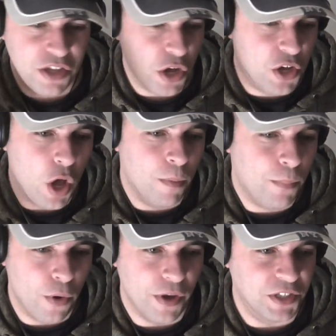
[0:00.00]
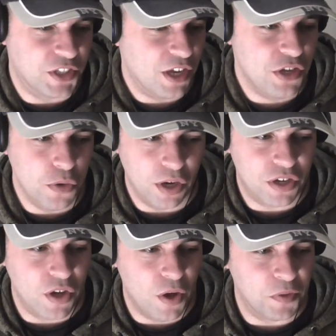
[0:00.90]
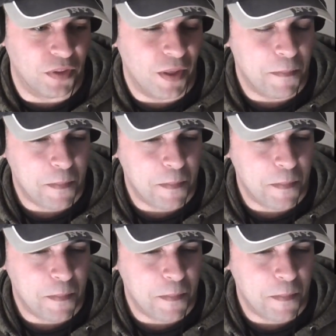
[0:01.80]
You're gone, boys. You are gone.